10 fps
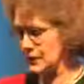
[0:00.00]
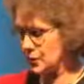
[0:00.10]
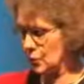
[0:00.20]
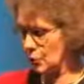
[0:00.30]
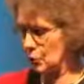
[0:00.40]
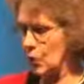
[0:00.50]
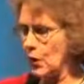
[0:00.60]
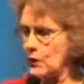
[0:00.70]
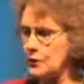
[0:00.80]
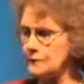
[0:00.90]
So your
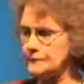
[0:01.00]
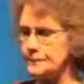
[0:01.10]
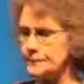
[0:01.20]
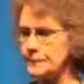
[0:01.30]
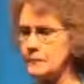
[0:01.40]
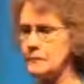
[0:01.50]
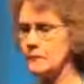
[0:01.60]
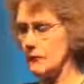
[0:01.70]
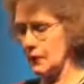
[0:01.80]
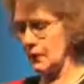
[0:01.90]
water
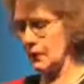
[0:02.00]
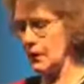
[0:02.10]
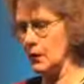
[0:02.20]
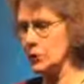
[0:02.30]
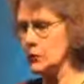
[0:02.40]
uh,